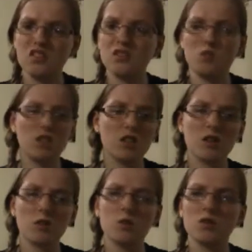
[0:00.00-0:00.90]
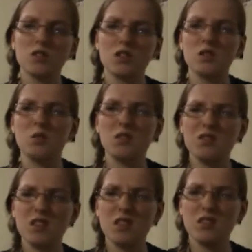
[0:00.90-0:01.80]
Just be showing showing you what I
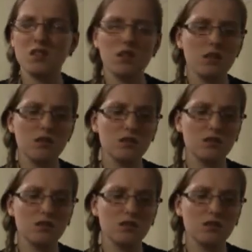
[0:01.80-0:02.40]
got, you know.